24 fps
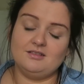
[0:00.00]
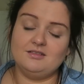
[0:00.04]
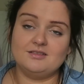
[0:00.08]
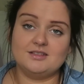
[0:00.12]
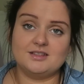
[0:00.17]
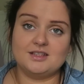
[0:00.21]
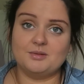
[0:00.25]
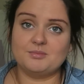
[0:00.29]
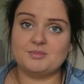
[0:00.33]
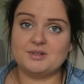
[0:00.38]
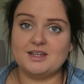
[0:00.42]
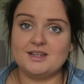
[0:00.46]

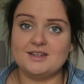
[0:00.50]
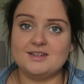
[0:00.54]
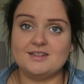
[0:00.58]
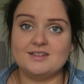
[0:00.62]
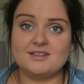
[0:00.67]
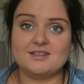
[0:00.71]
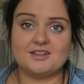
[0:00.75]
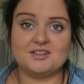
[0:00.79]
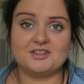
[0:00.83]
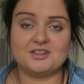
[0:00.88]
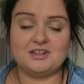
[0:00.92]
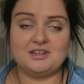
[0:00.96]
some
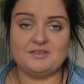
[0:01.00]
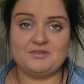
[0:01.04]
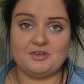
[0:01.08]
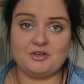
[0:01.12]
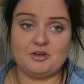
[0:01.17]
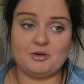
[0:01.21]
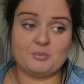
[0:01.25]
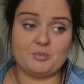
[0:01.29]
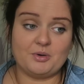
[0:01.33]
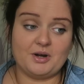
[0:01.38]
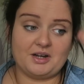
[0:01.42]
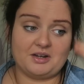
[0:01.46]
days I don't even know
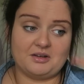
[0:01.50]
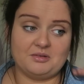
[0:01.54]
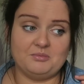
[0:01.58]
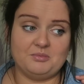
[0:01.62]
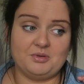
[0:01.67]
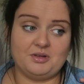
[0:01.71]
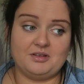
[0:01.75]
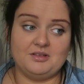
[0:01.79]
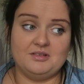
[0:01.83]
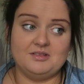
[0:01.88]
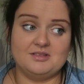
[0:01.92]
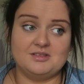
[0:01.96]
I'm pregnant
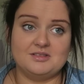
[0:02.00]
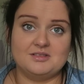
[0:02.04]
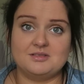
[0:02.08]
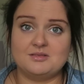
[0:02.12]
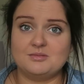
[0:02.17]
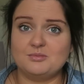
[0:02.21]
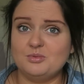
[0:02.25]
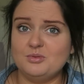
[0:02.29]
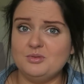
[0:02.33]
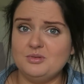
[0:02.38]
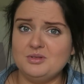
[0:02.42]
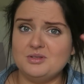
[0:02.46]
because
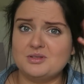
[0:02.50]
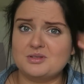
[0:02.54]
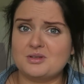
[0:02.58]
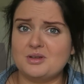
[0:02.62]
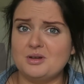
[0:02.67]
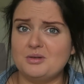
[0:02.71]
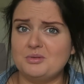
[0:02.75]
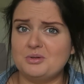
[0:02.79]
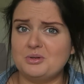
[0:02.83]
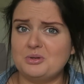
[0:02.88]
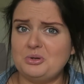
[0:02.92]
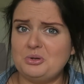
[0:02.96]
what is
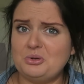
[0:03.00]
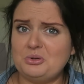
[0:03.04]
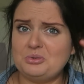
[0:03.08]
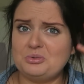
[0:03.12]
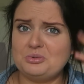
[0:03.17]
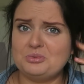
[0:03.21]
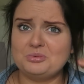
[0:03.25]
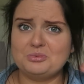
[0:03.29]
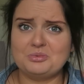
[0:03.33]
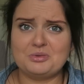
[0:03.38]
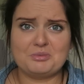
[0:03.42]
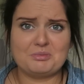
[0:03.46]
going
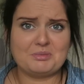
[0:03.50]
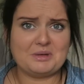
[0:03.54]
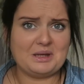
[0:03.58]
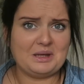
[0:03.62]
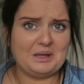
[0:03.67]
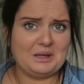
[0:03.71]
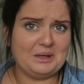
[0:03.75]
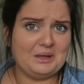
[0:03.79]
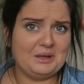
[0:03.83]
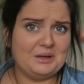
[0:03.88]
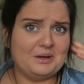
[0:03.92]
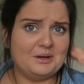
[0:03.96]
on with my
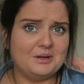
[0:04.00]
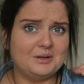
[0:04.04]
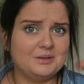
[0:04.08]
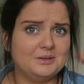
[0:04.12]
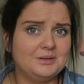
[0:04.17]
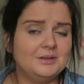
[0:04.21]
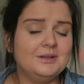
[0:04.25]
hair?